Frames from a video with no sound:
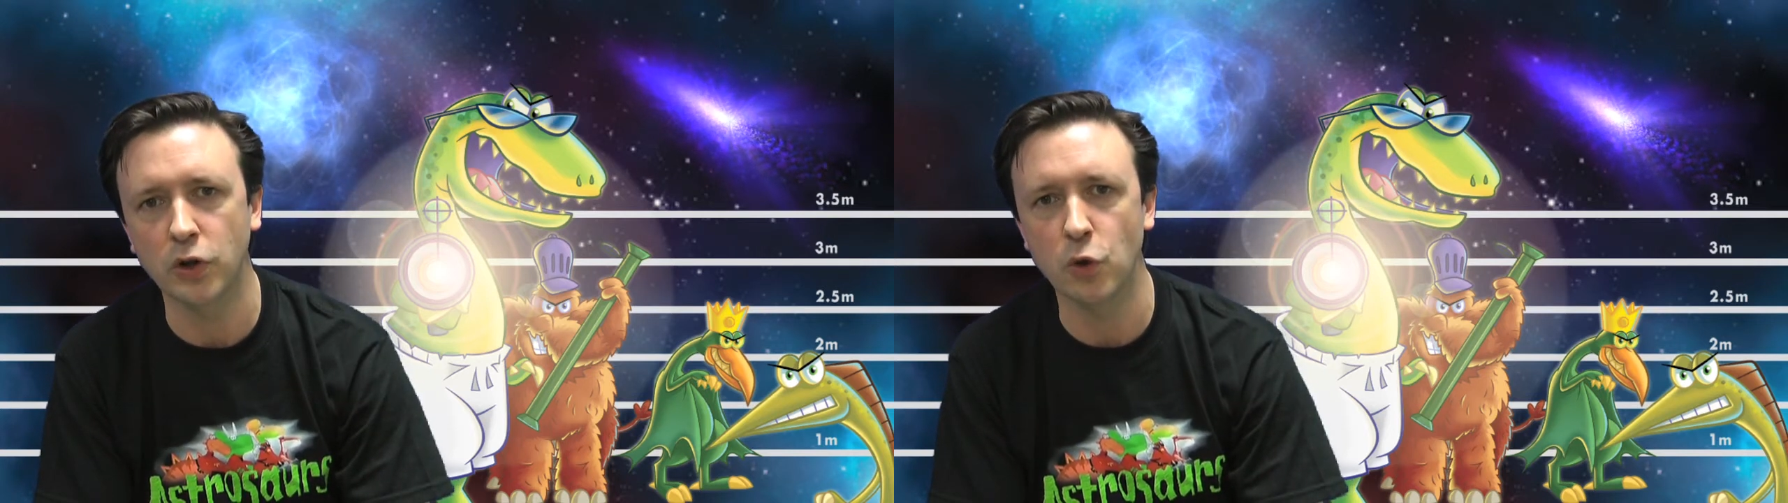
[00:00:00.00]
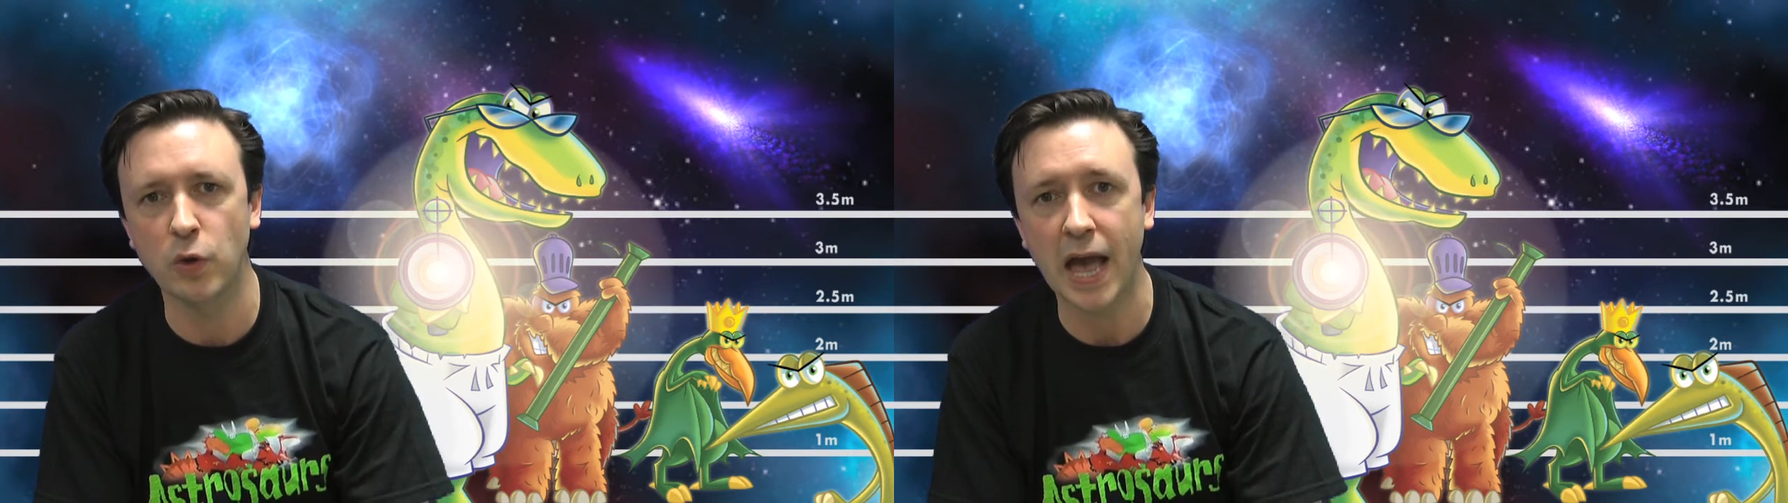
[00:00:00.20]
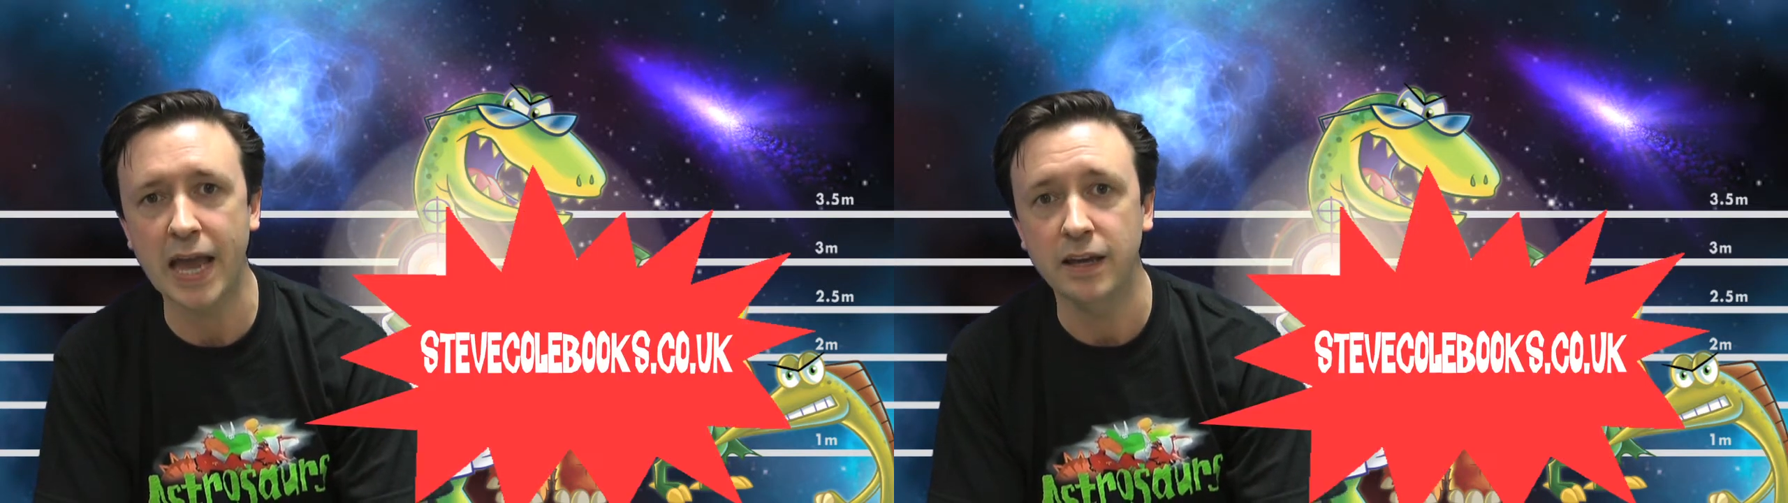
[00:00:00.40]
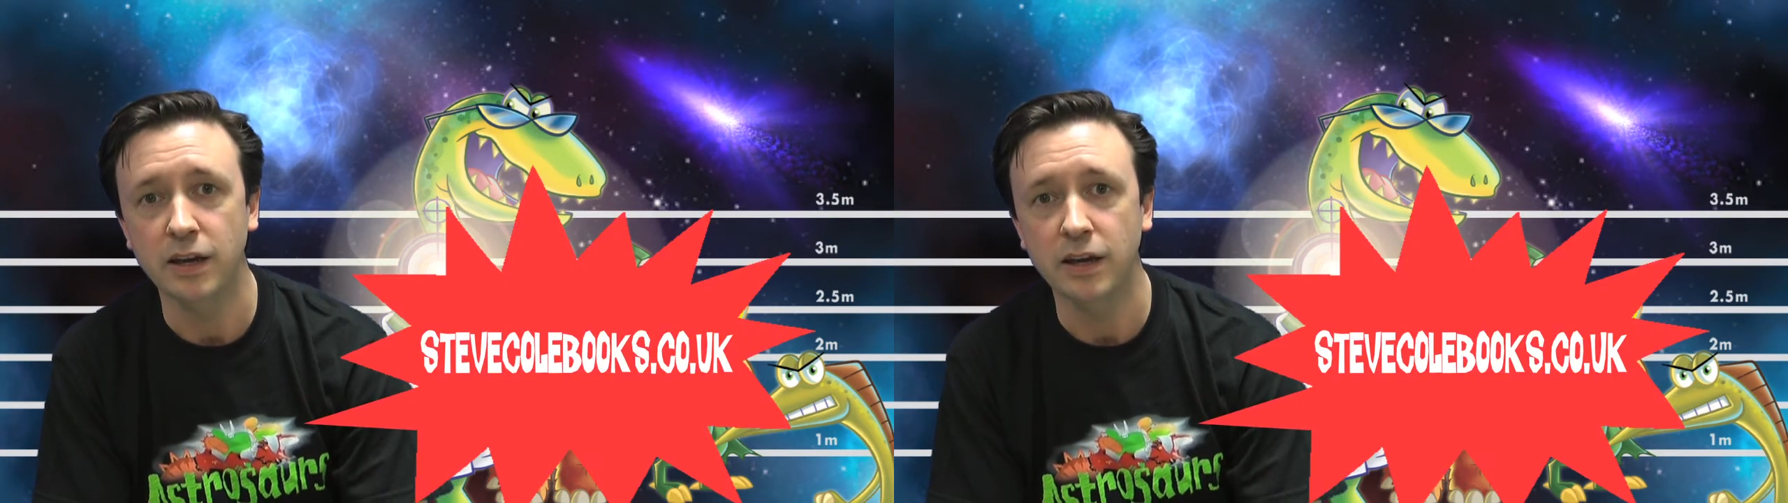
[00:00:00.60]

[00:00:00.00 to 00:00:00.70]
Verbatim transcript: you can